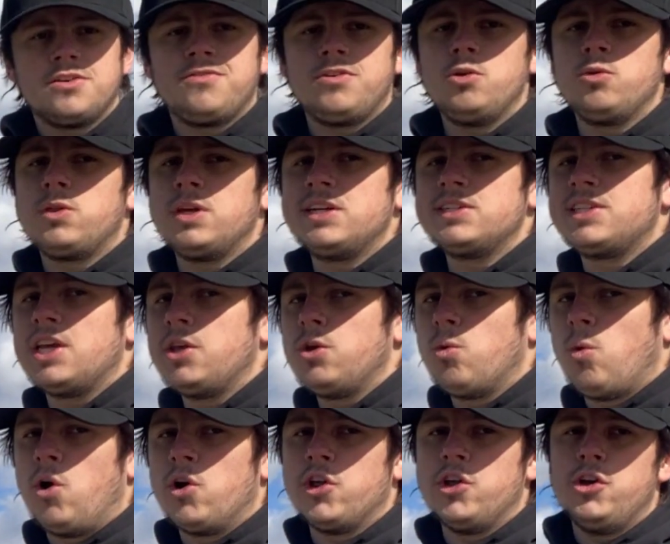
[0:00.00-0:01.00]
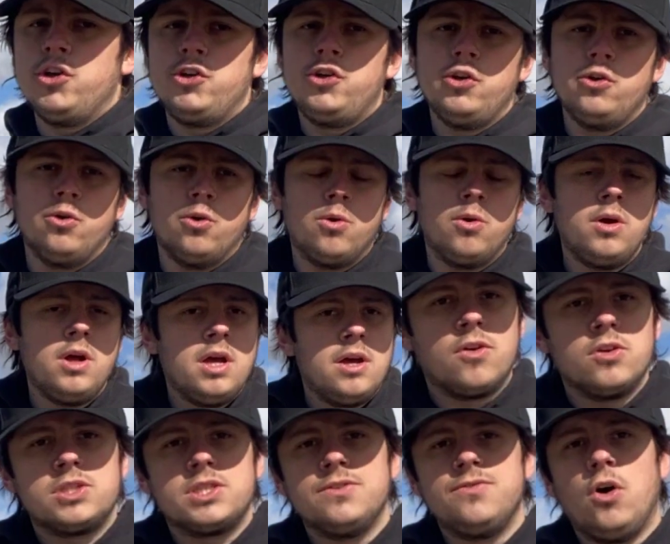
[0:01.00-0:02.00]
a few things that you want to do.
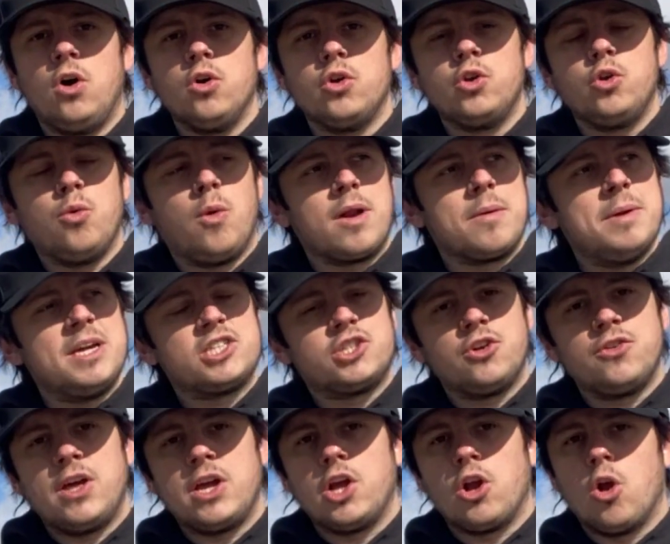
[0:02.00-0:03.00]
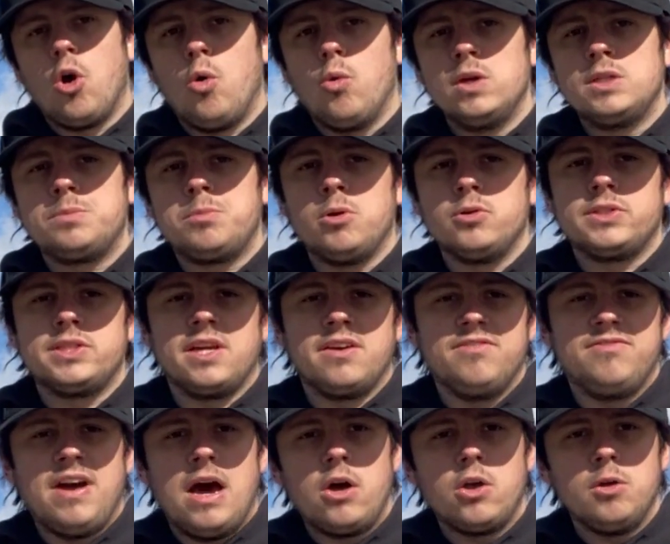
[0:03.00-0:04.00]
First of all, you want to make sure that you're always
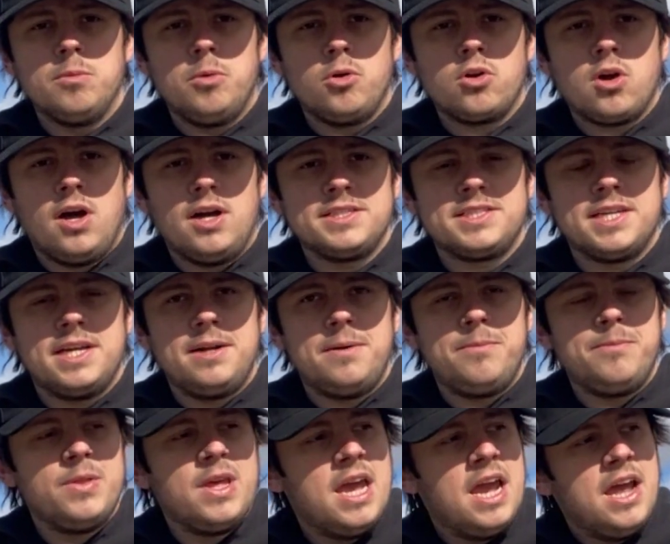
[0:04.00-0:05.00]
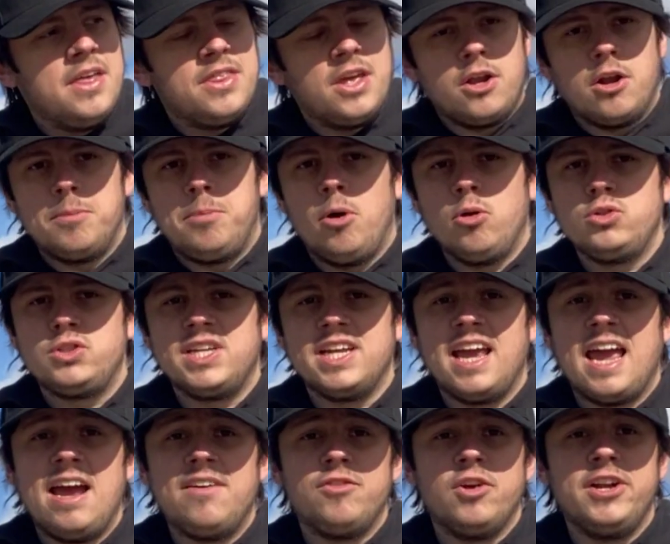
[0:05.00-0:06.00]
posting valuable content, that you're
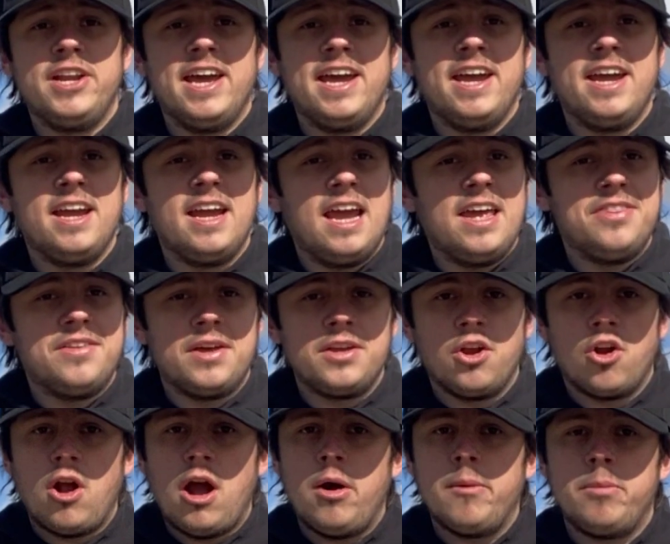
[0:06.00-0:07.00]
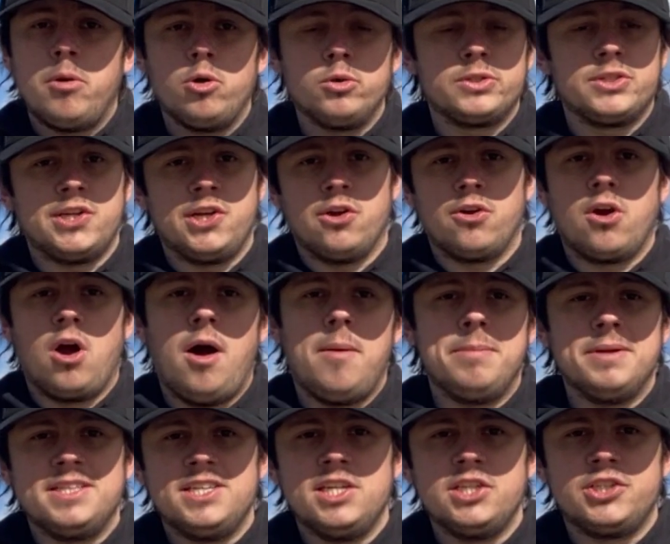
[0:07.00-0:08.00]
posting every day, and that you're outposting your
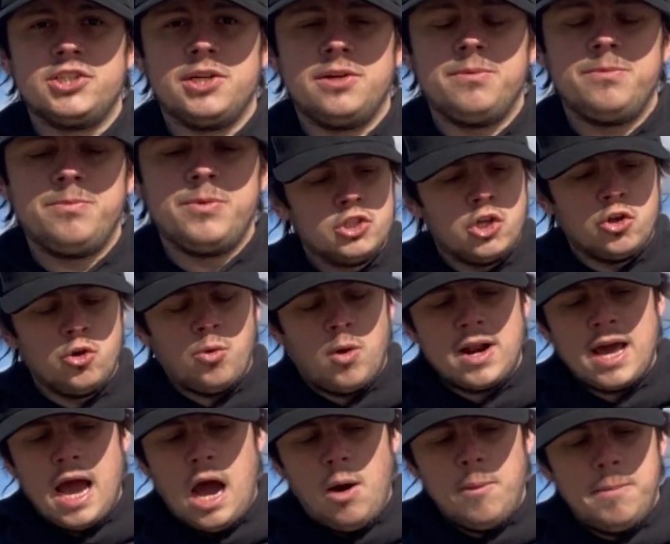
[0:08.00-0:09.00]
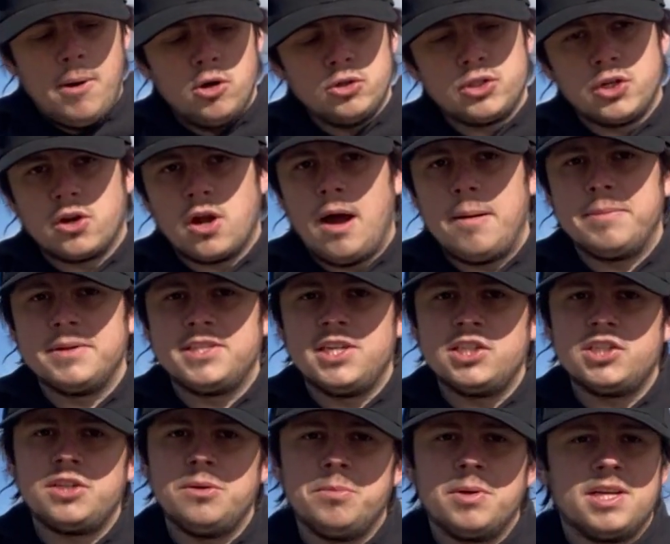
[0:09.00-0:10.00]
competition. So you want to outpost your
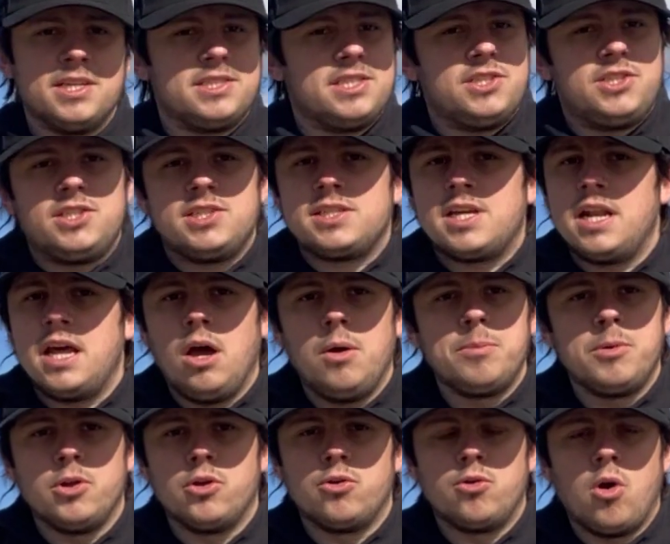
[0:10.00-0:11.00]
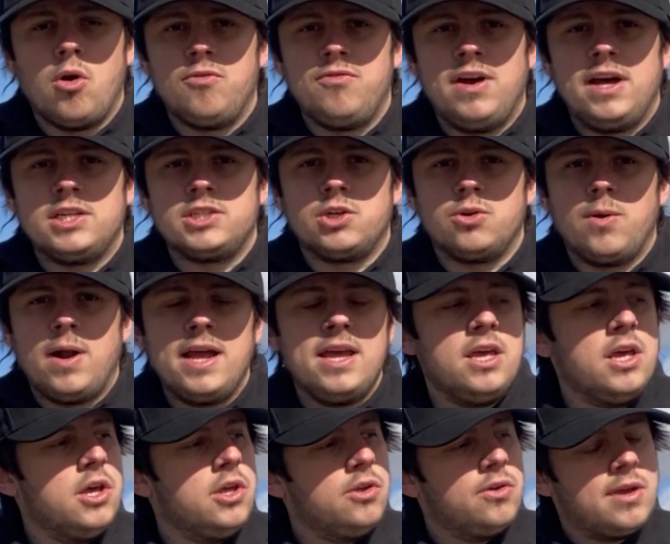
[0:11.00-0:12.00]
competition because it's just going to help you to grow faster,
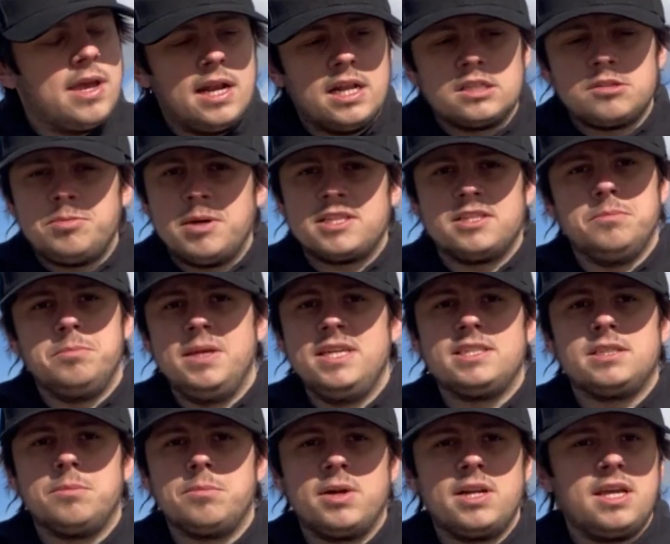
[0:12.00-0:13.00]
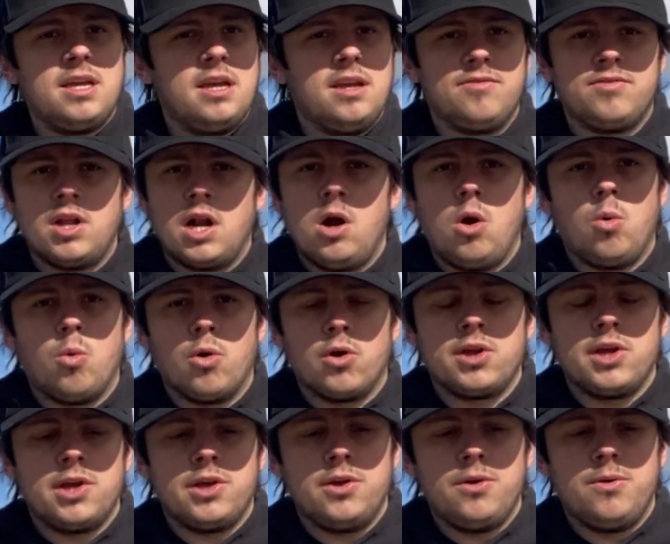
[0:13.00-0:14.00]
right? You can't expect to beat somebody if they're outworking